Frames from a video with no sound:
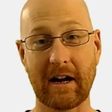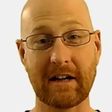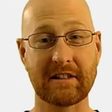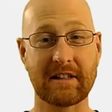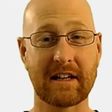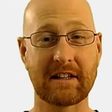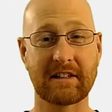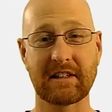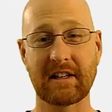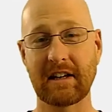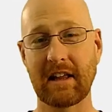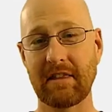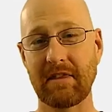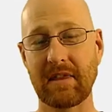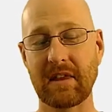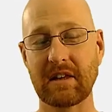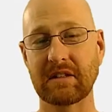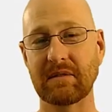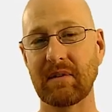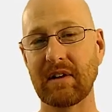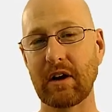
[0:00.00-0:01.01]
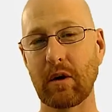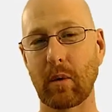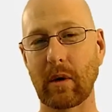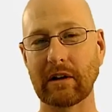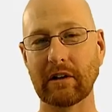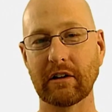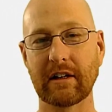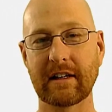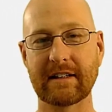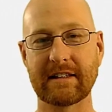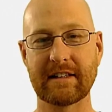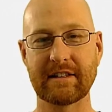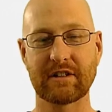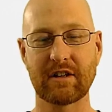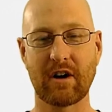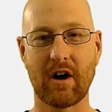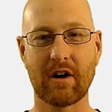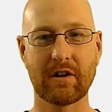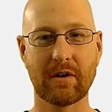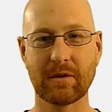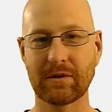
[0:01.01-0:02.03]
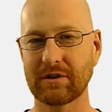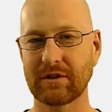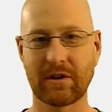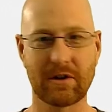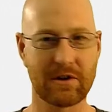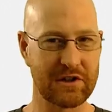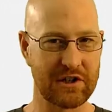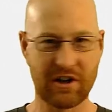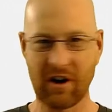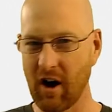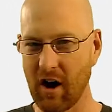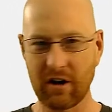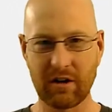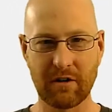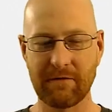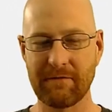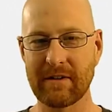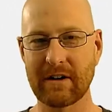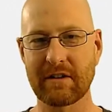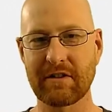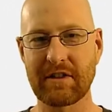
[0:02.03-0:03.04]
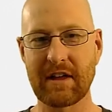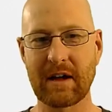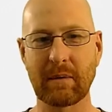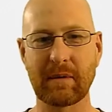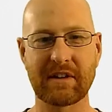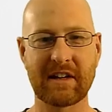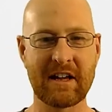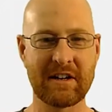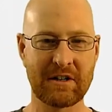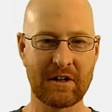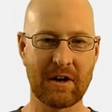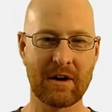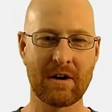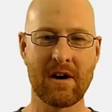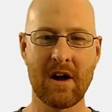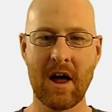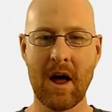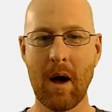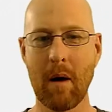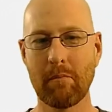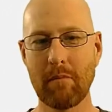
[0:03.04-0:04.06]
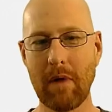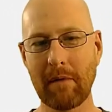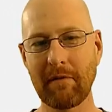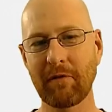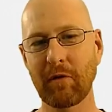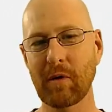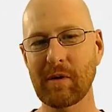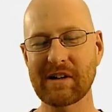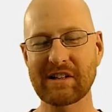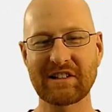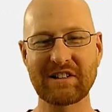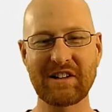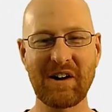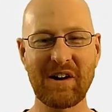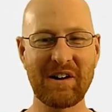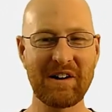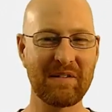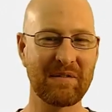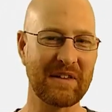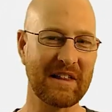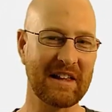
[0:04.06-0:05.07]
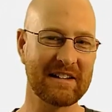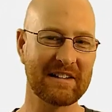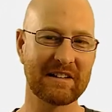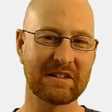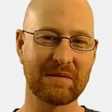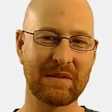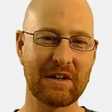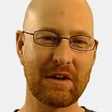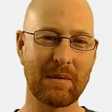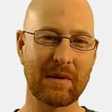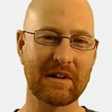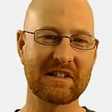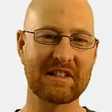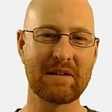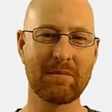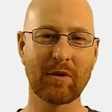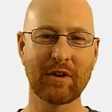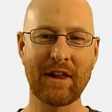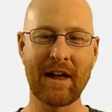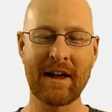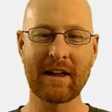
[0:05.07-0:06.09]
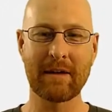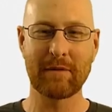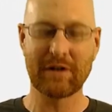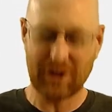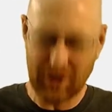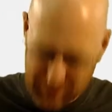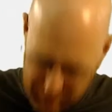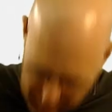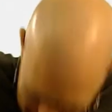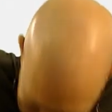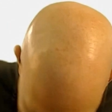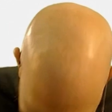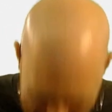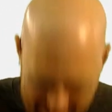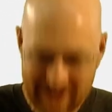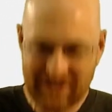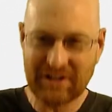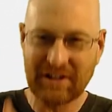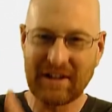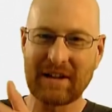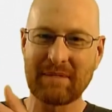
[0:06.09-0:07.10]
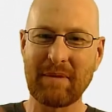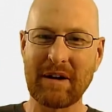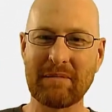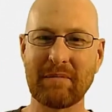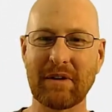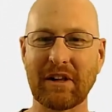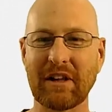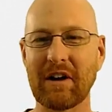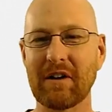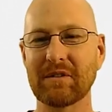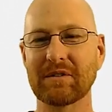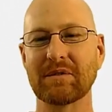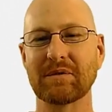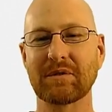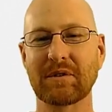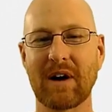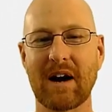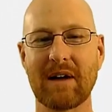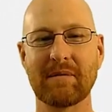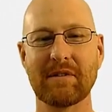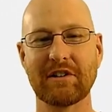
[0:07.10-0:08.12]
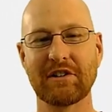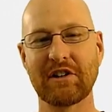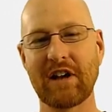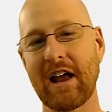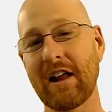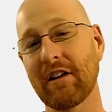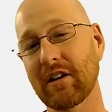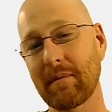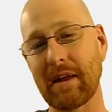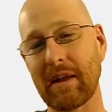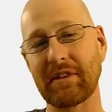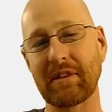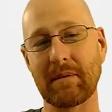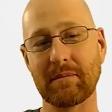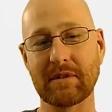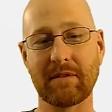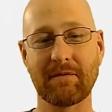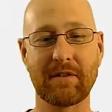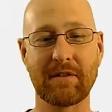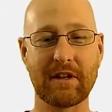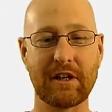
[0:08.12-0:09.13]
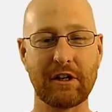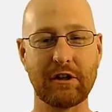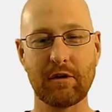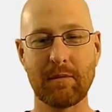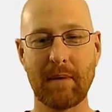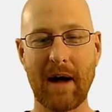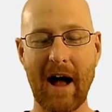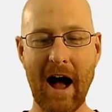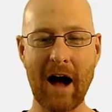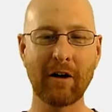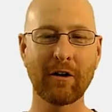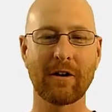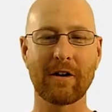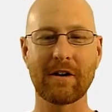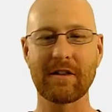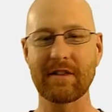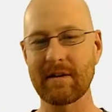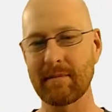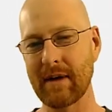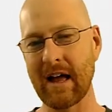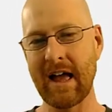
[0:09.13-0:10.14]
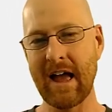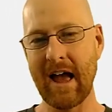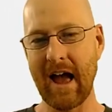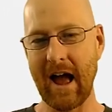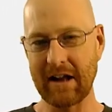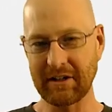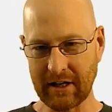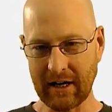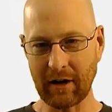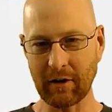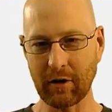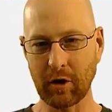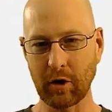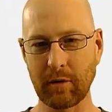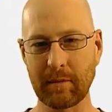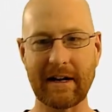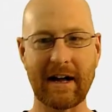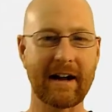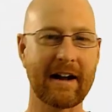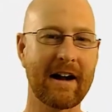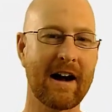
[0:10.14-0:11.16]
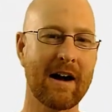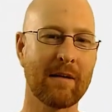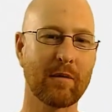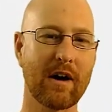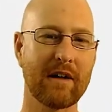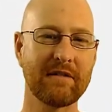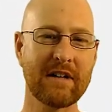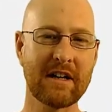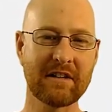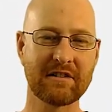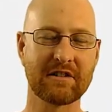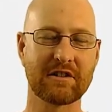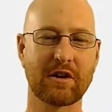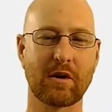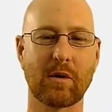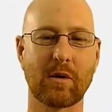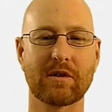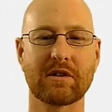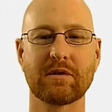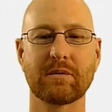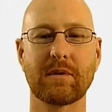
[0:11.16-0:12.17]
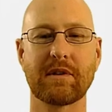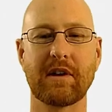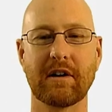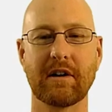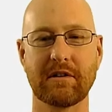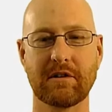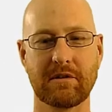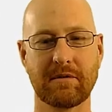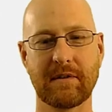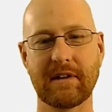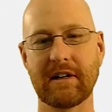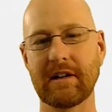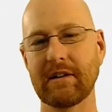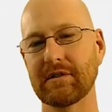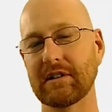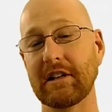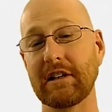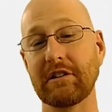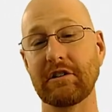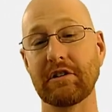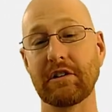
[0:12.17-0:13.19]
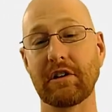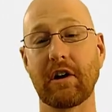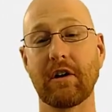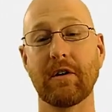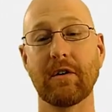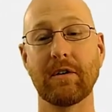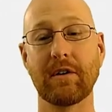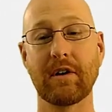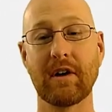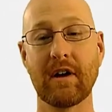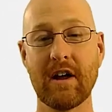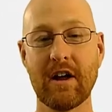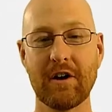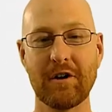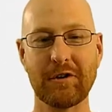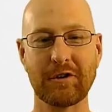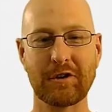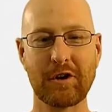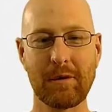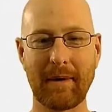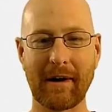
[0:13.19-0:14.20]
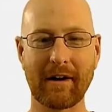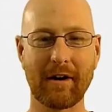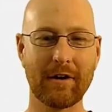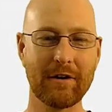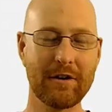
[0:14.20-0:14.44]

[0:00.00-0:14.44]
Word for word: right, guys, like I said, in this video, we're going to look at this auto search, autofill thing with Tkinter. But before we get started, if you like this video and want to see more like it, be sure to smash the like button below, subscribe to the channel, give me a thumbs up for the YouTube algorithm, and check out Codemy dot com, where I have dozens of courses with hundreds of videos that teach you to code. Use coupon